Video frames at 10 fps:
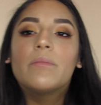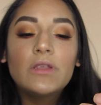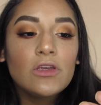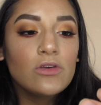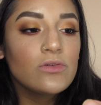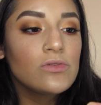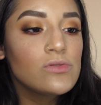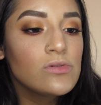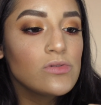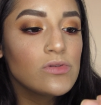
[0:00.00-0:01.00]
I'm going to
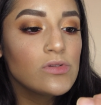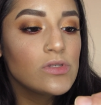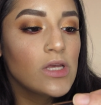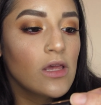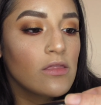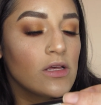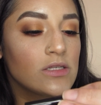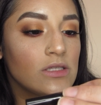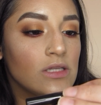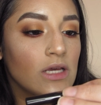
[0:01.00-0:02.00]
use
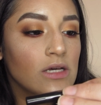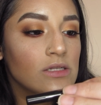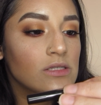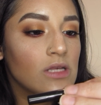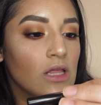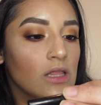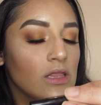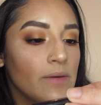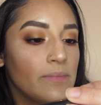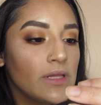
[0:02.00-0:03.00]
this NYX
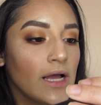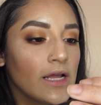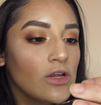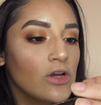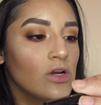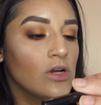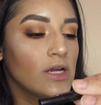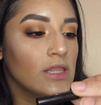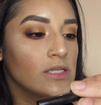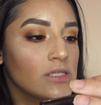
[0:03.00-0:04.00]
lip liner,
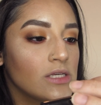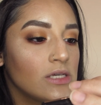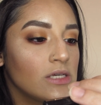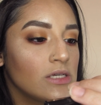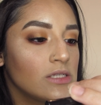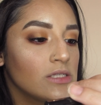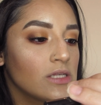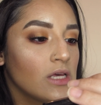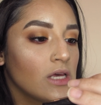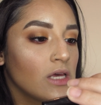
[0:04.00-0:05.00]
and this is
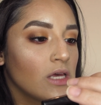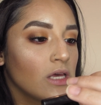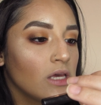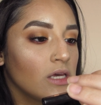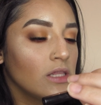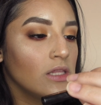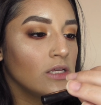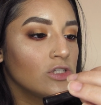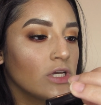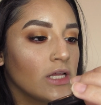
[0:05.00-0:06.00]
in
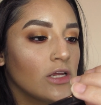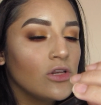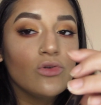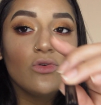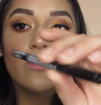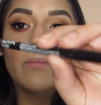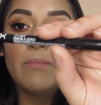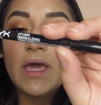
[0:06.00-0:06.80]
the shade Nude